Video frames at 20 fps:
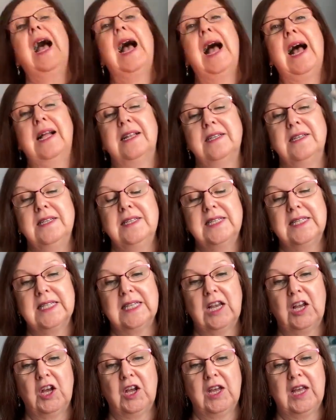and
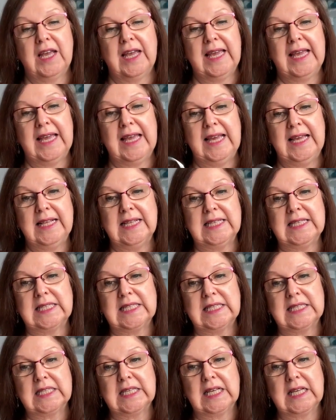
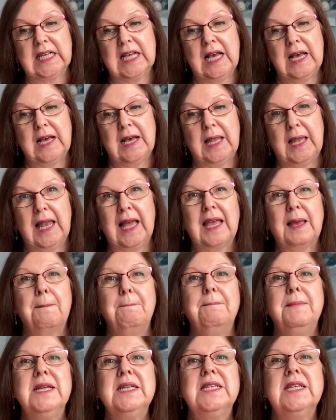it's like a
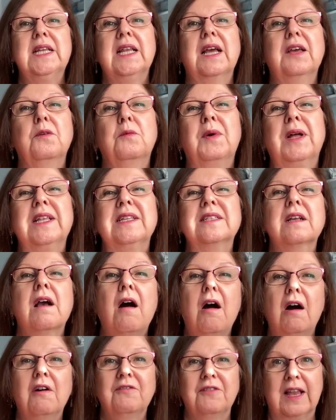midi length, well, it's
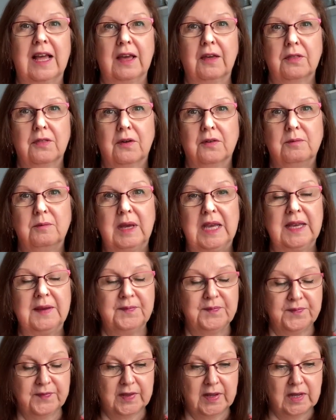calf length on me.
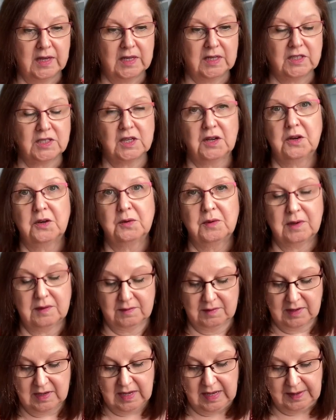So
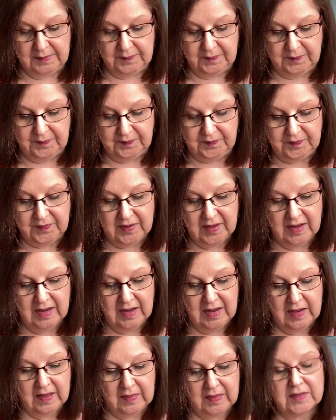
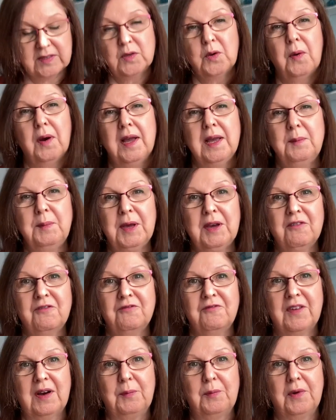there's quite a bit of
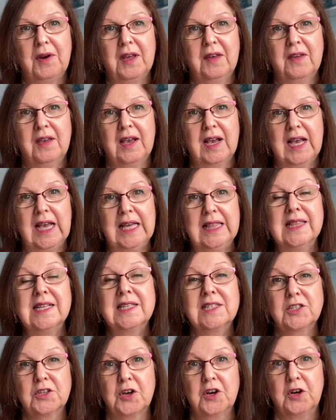fabric in the
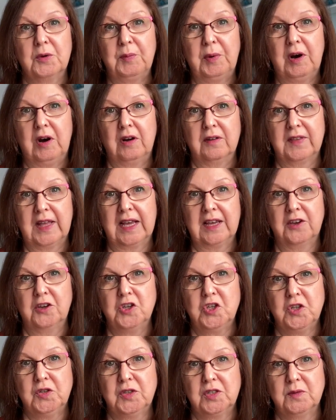skirt part that I could
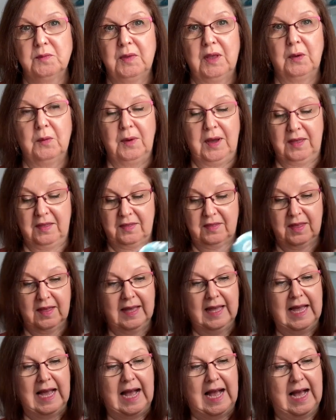do something with.
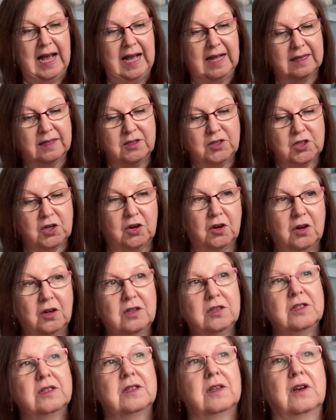And
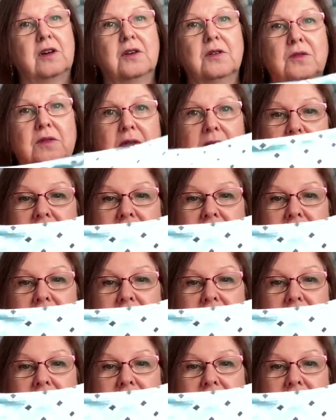also,